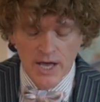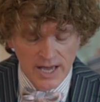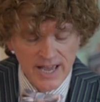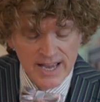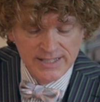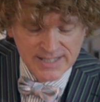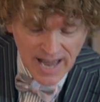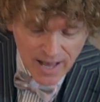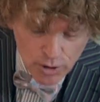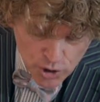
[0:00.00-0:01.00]
he
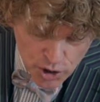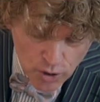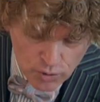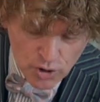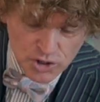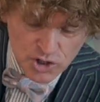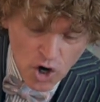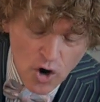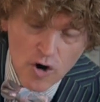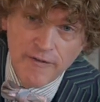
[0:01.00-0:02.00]
tells you to
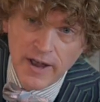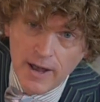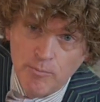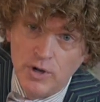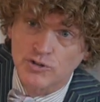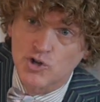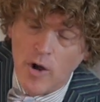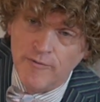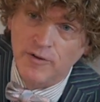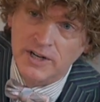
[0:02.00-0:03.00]
serve him with
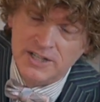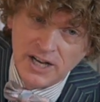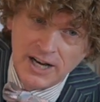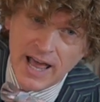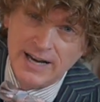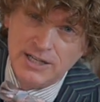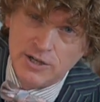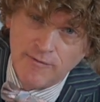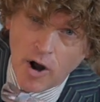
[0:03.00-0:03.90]
joyfulness and gladness of